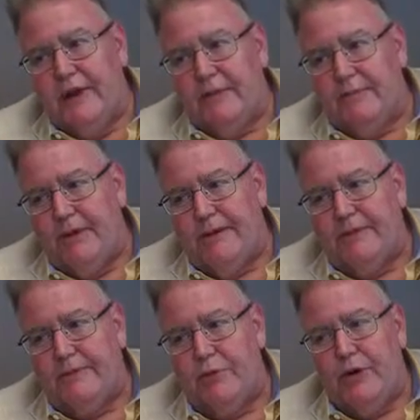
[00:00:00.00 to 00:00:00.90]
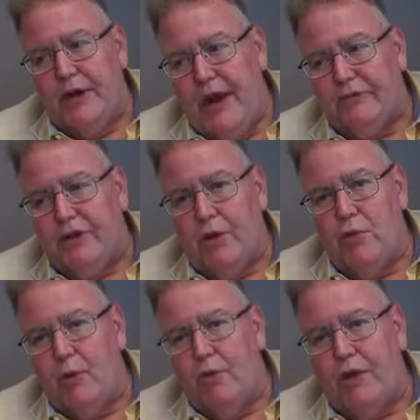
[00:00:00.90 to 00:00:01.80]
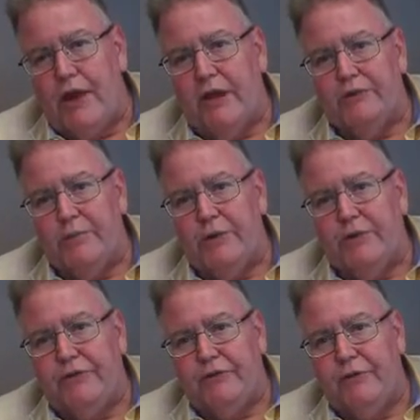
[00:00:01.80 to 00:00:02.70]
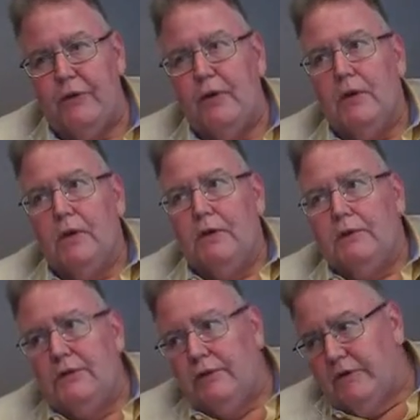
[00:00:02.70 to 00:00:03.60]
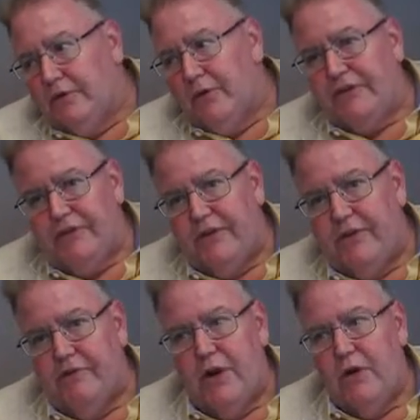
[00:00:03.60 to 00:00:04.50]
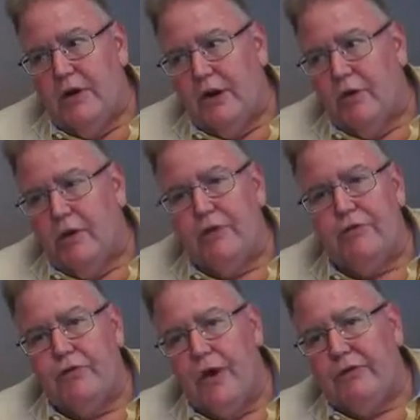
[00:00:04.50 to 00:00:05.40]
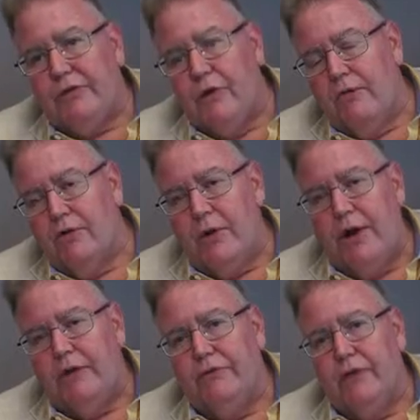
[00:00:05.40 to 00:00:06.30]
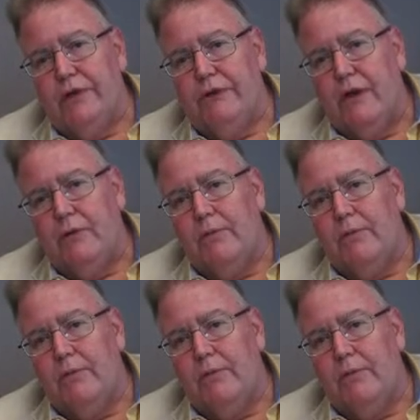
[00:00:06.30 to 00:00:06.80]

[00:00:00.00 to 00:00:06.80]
That means we'd have to get one more council person to switch their vote in order for us to override the veto.